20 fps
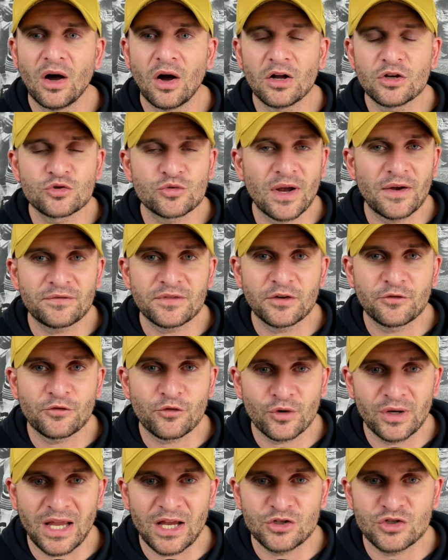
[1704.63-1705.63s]
undrafted
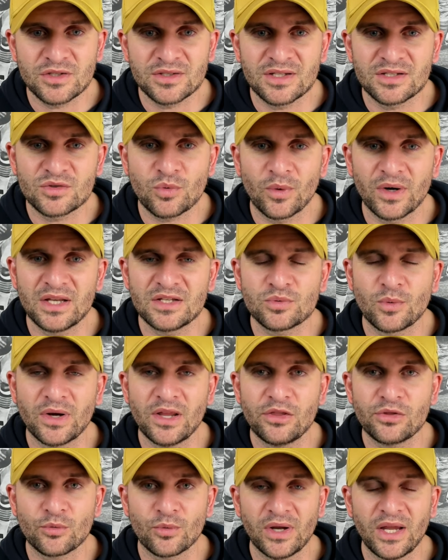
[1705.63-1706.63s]
free agent in twenty
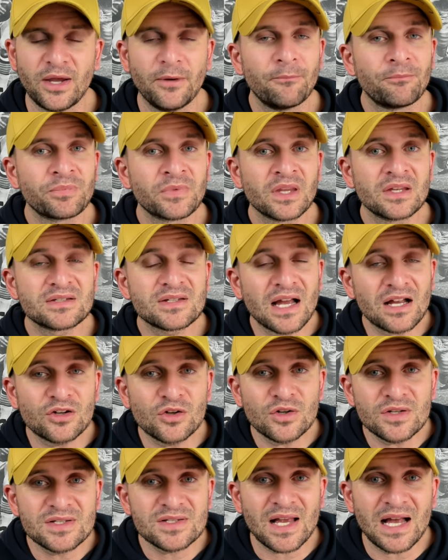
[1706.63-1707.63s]
twenty-three. He's got
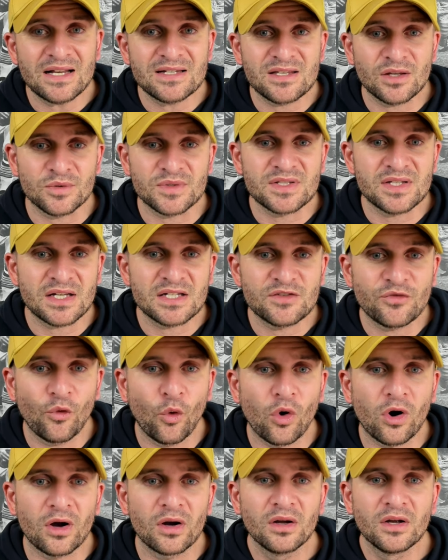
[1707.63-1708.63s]
good size though, six
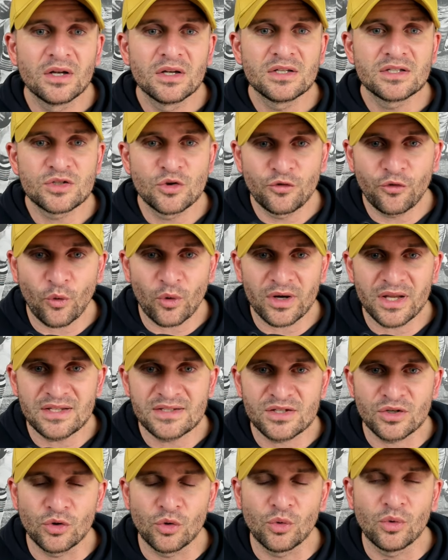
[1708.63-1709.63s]
four, two
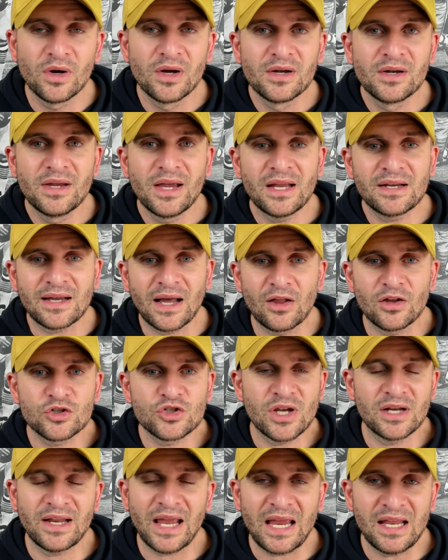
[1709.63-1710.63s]
forty-two. In college,
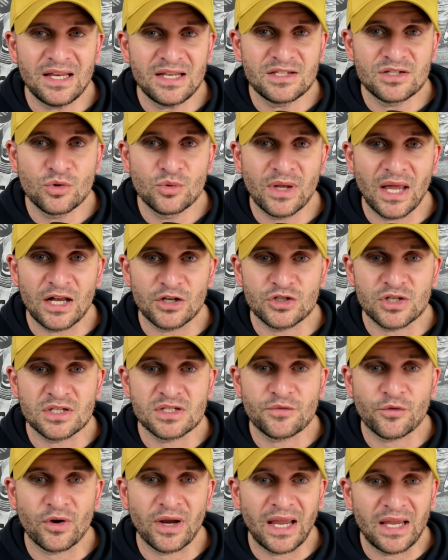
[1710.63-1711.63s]
he had eighty-two catches
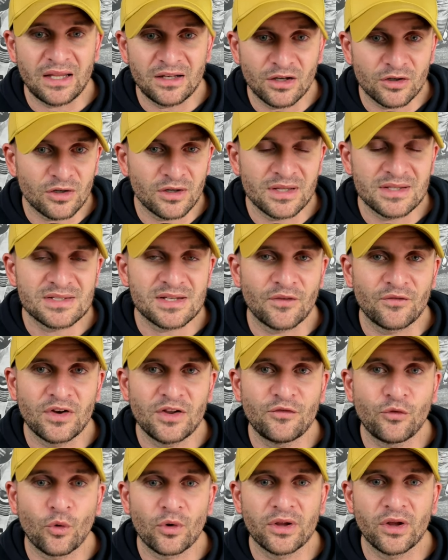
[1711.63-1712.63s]
for eight hundred
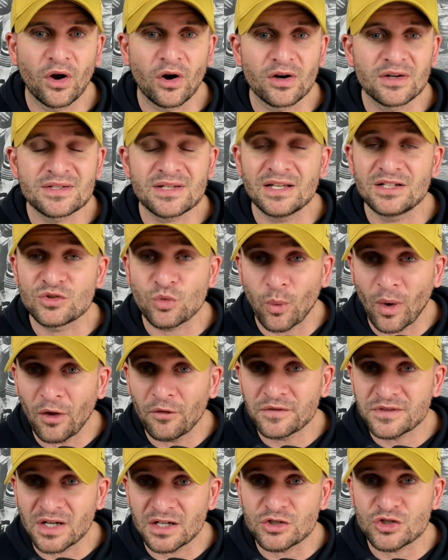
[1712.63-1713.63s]
seventy-four yards and
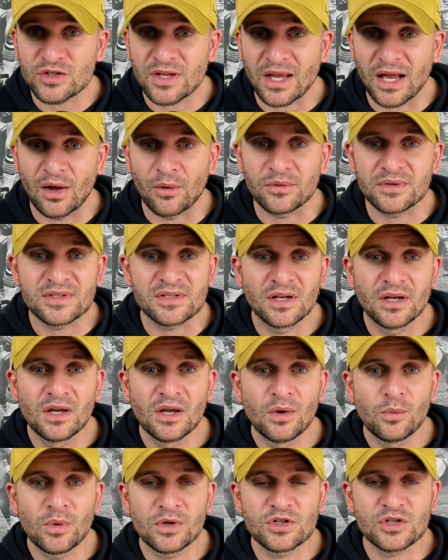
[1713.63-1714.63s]
twelve touchdowns,
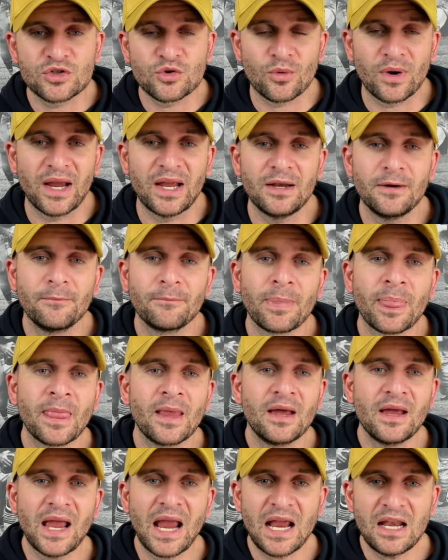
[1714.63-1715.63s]
which is great.
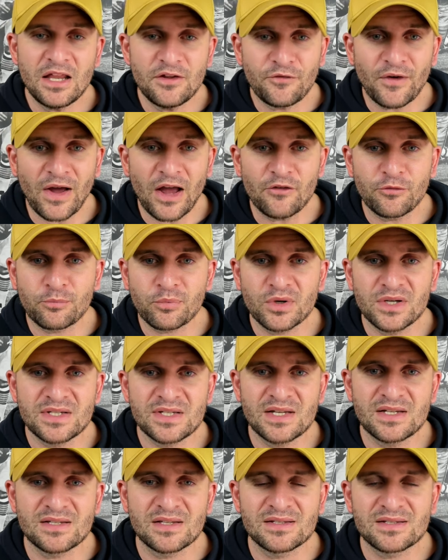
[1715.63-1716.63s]
eighty-five
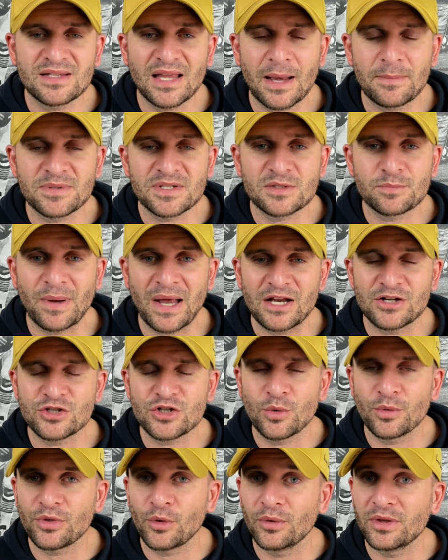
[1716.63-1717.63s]
preseason snaps this past
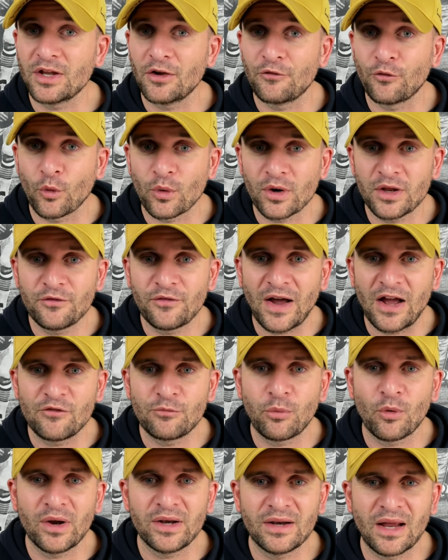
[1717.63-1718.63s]
year with only a forty-five
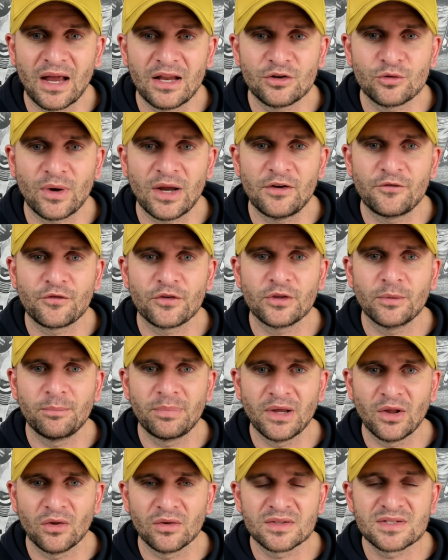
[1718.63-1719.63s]
point nine grade for the
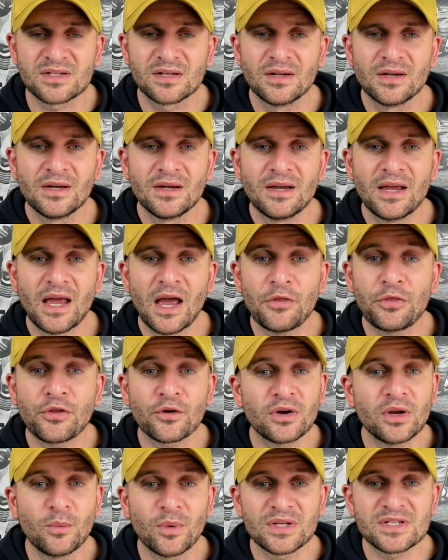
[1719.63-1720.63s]
Bills. Had
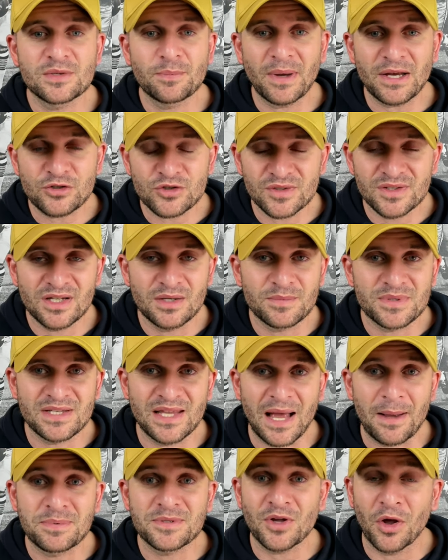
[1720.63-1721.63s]
thirty-one special team
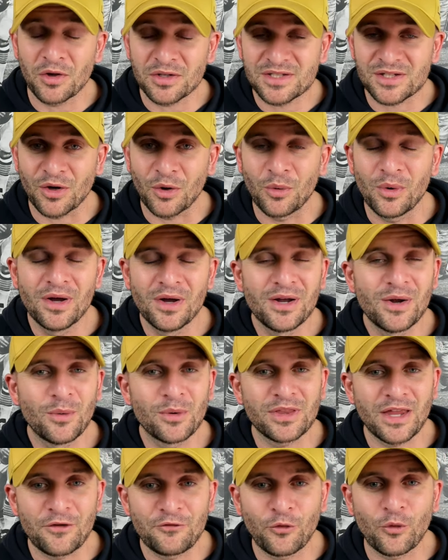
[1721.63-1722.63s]
snaps also
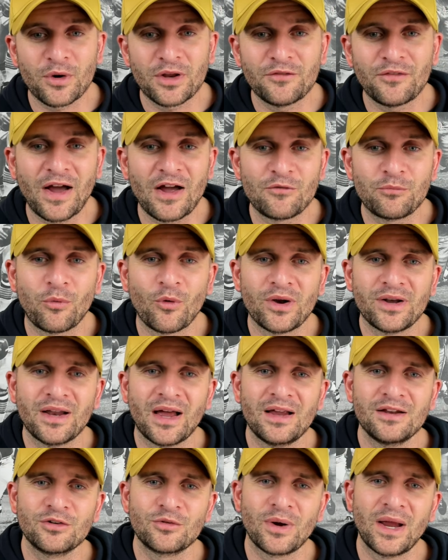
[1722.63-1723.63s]
with a forty-five point
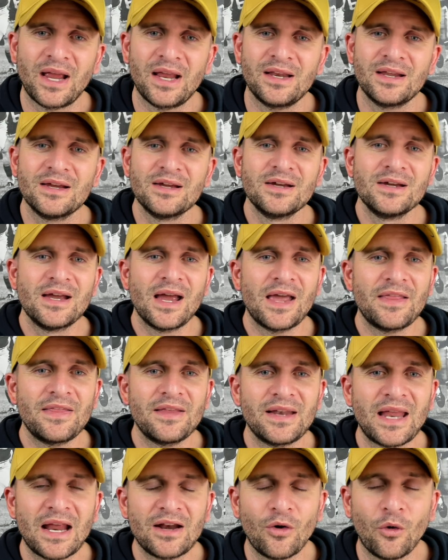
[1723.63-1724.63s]
nine grade, and
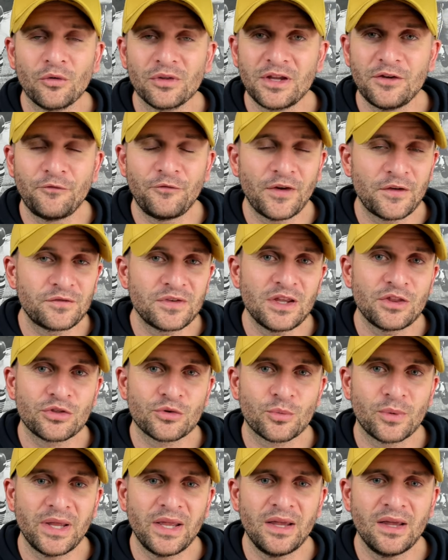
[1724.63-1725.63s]
then had only
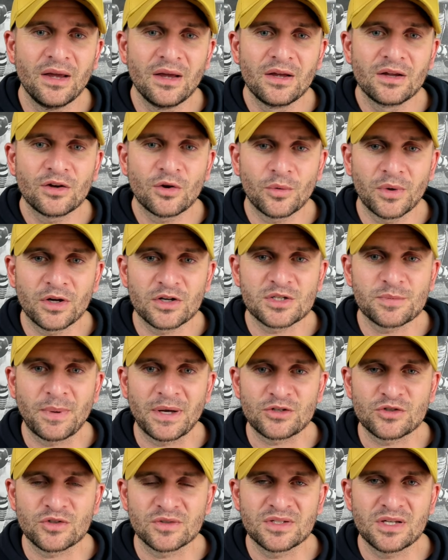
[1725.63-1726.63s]
fifty-three career
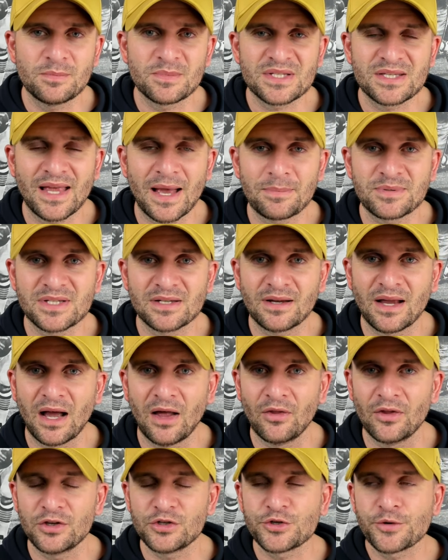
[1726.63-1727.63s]
special team snaps in
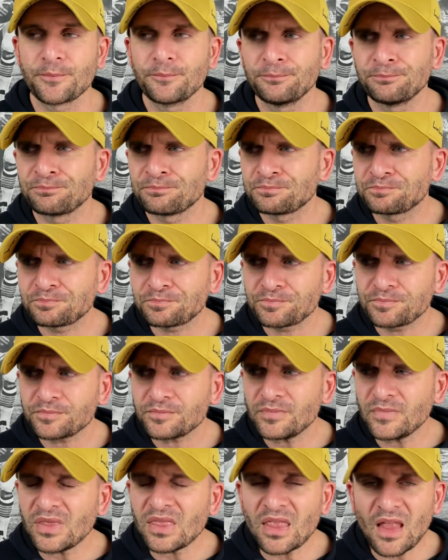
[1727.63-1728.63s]
college.
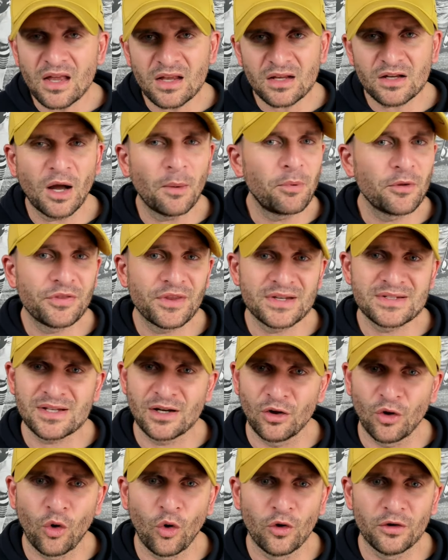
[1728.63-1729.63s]
A couple things
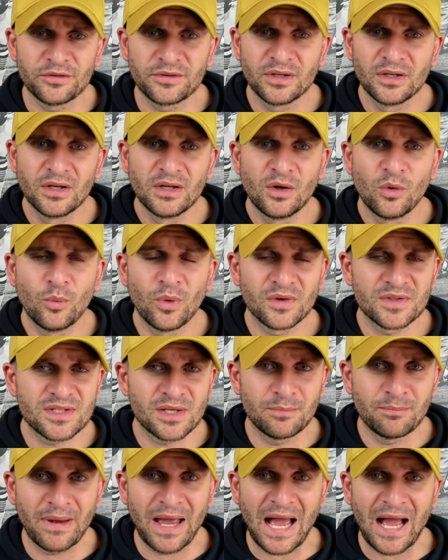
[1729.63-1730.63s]
that'll hold
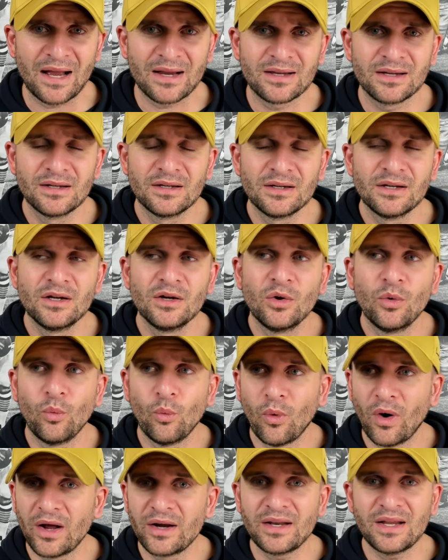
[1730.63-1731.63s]
Wilson back.
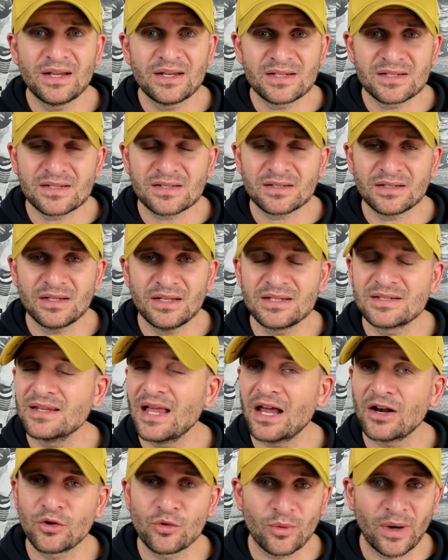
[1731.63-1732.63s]
One is he's
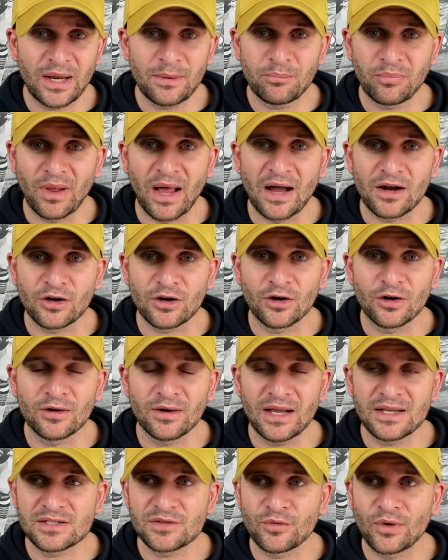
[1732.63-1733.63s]
not a great blocker
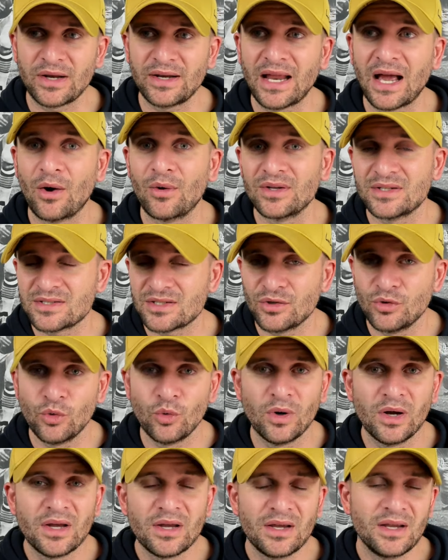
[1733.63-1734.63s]
as of right now, and
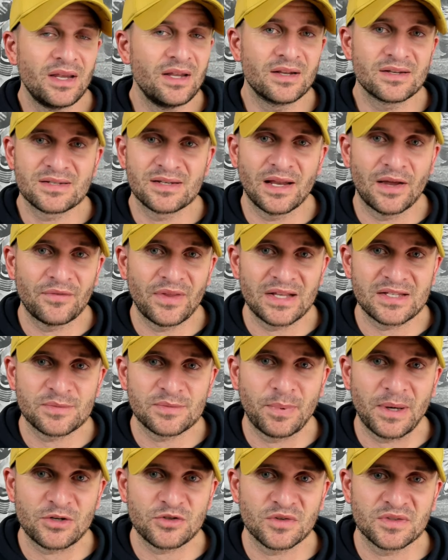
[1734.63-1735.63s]
two, he doesn't have that
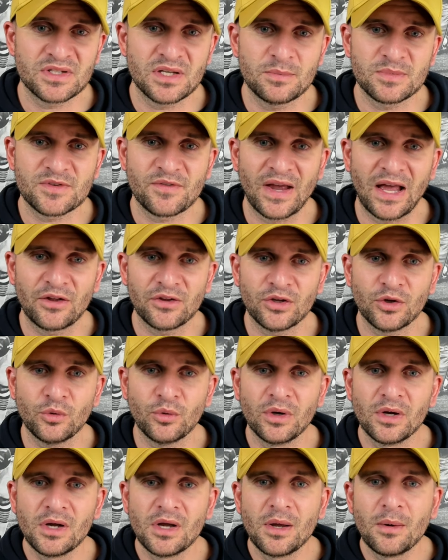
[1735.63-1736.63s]
special teams value.
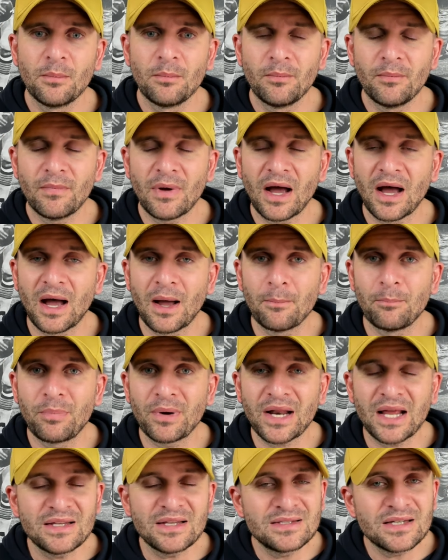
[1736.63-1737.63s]
Uh,
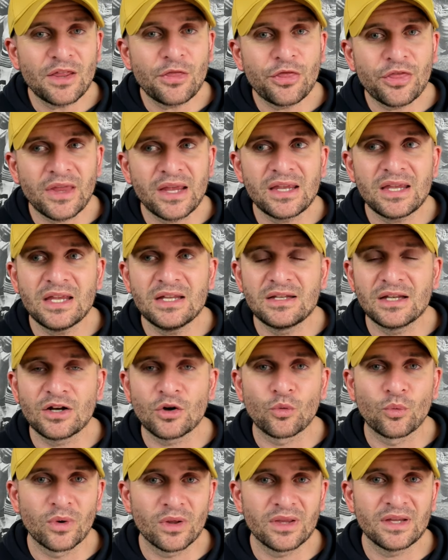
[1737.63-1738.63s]
but I did think he did a
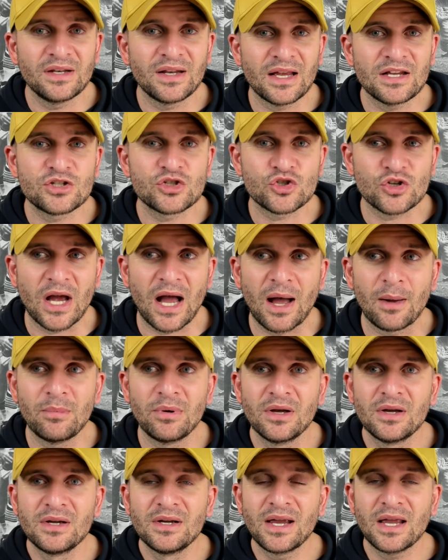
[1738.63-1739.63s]
really nice job
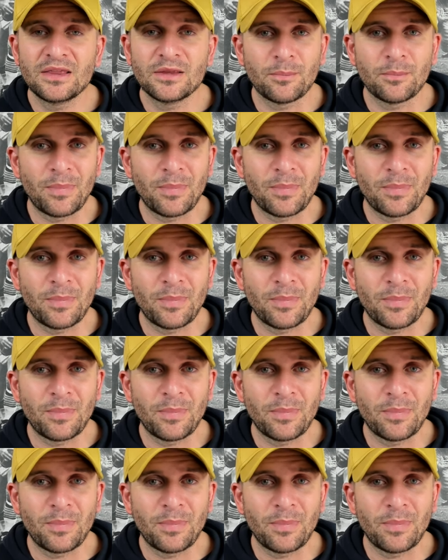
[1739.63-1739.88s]
in the